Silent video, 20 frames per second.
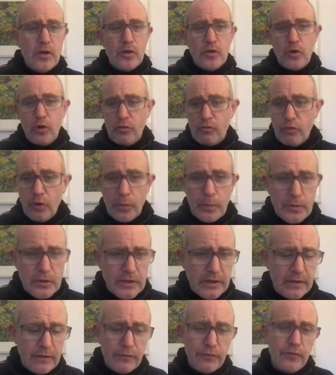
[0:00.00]

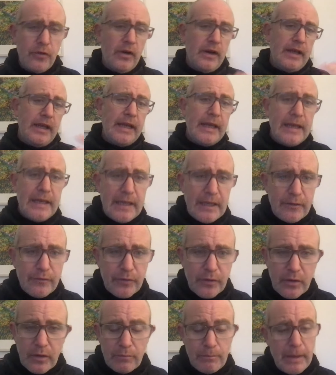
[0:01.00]
corruption, for
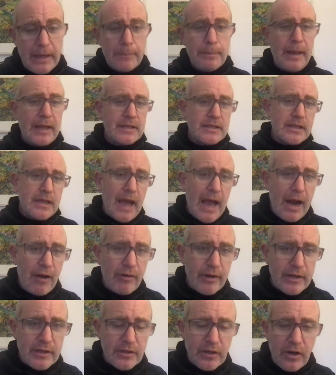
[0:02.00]
evil, Macbeth's
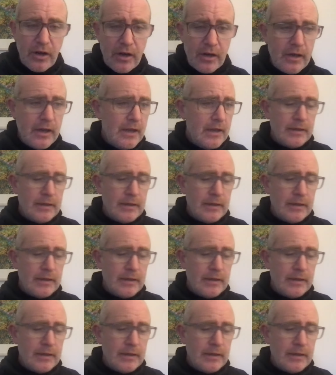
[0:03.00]
character,